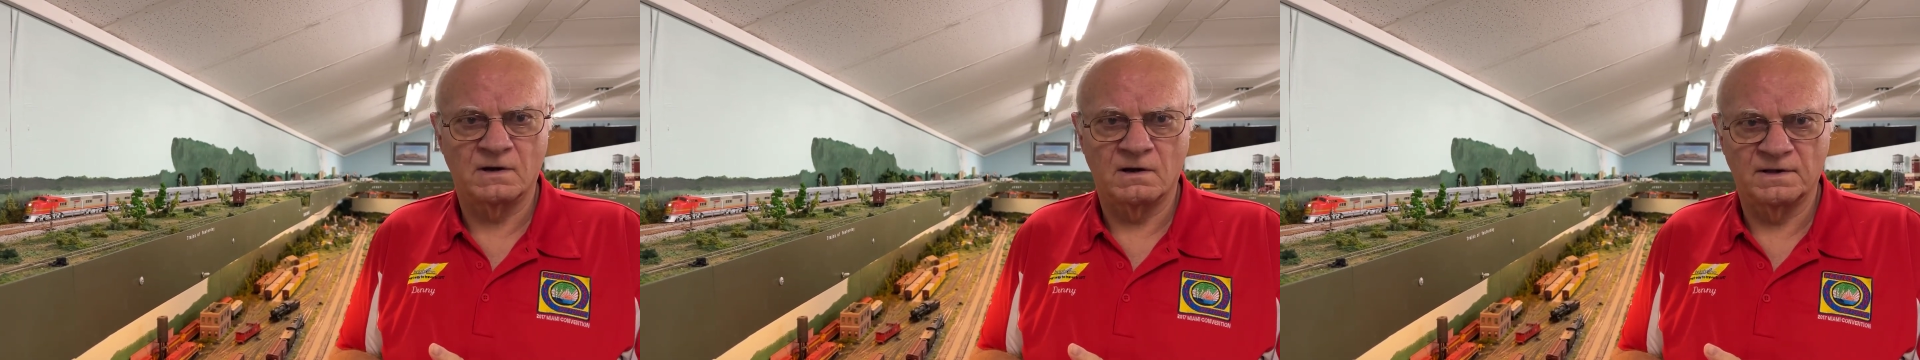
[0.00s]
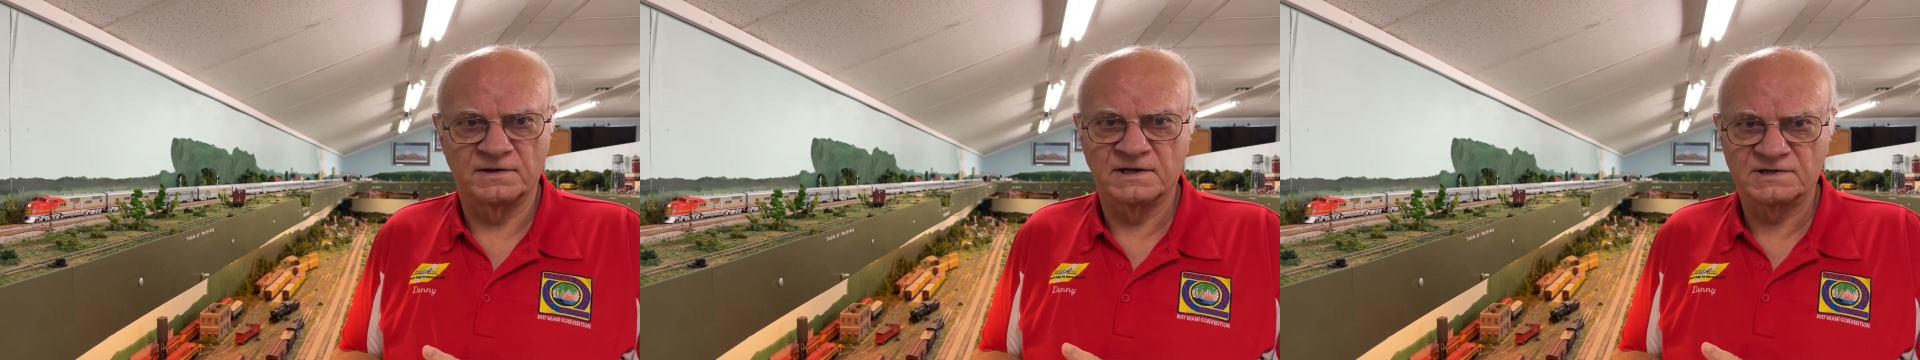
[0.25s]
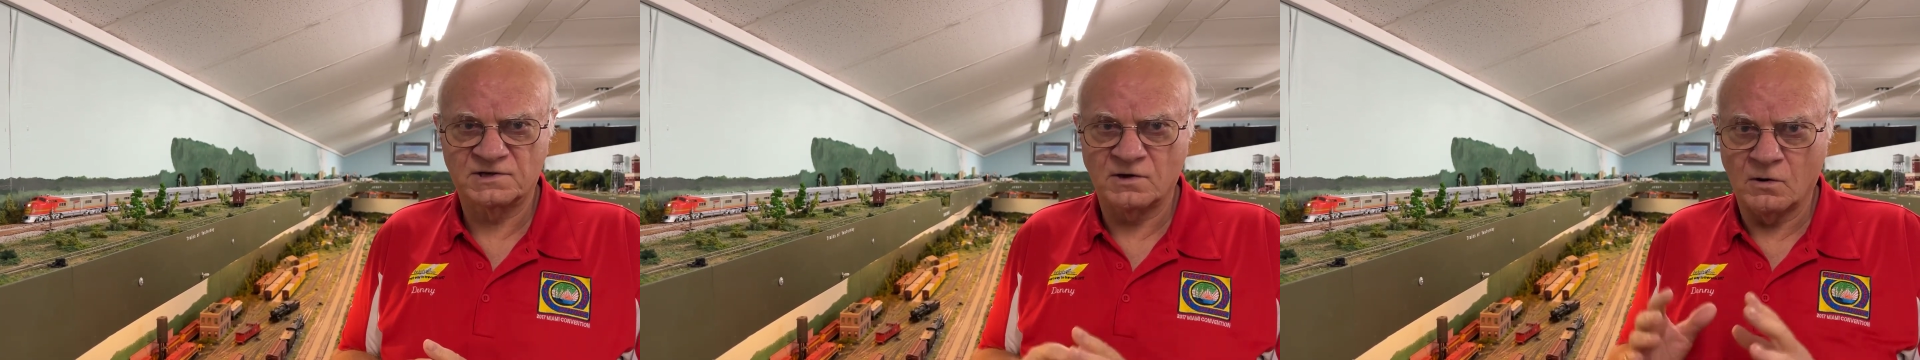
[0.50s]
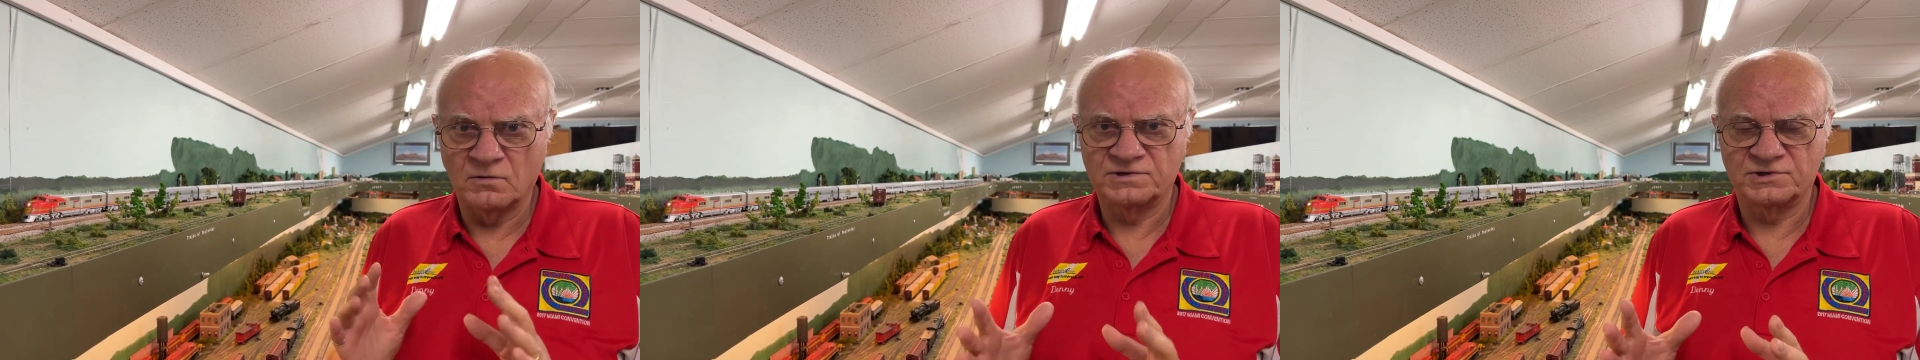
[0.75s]
on this
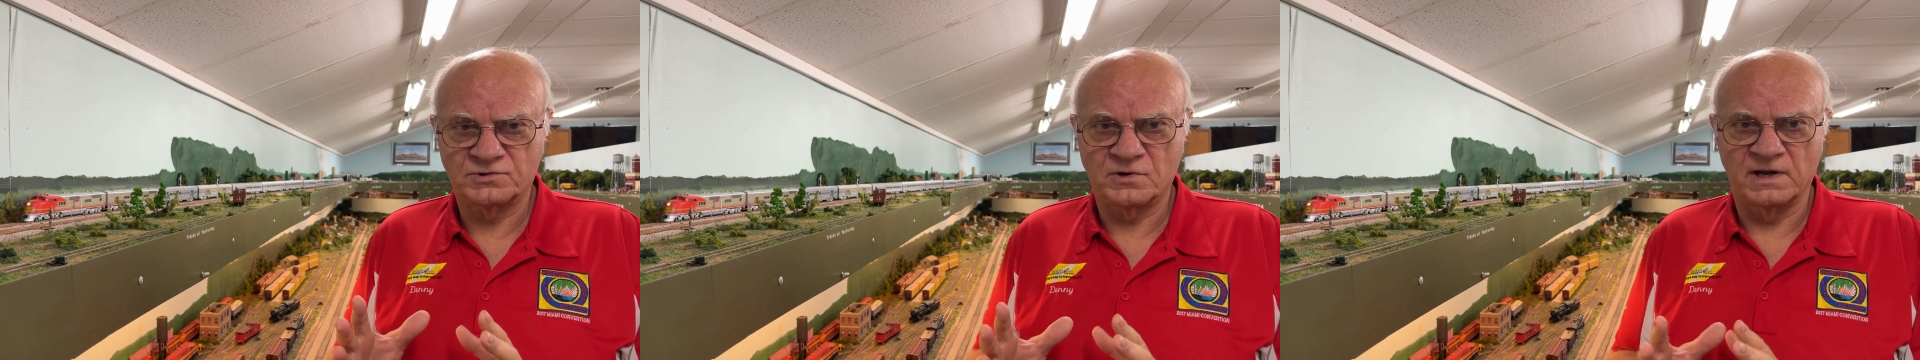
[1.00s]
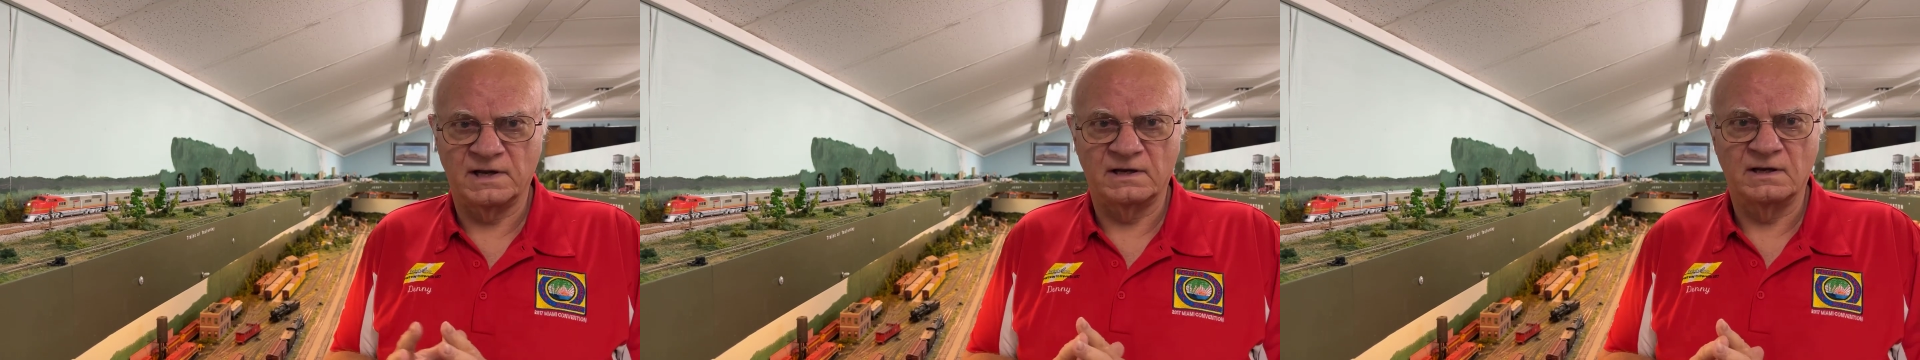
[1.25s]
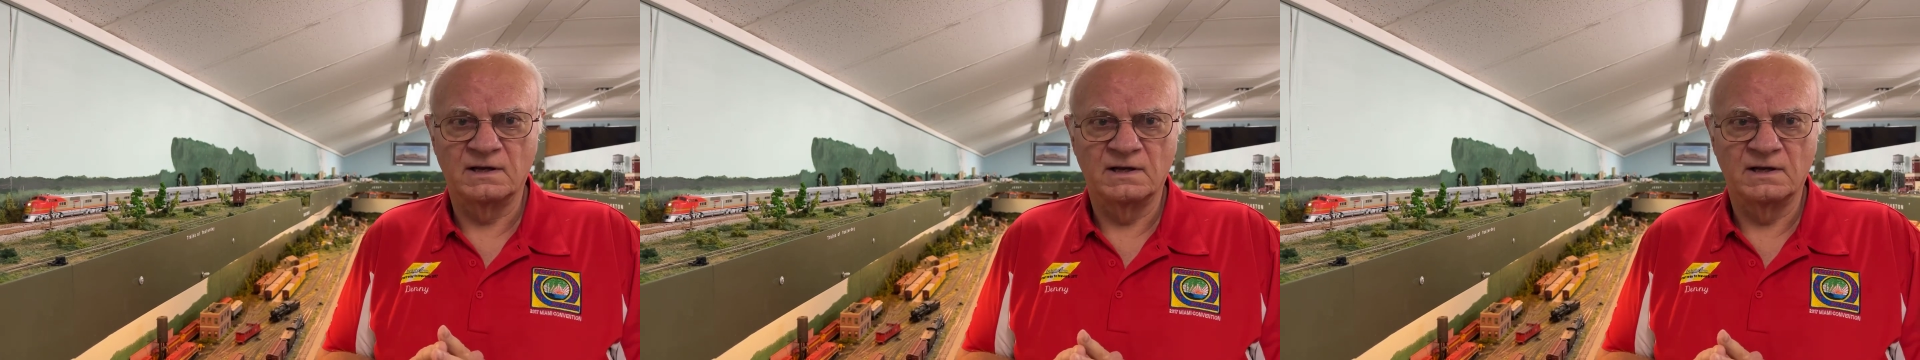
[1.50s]
coach train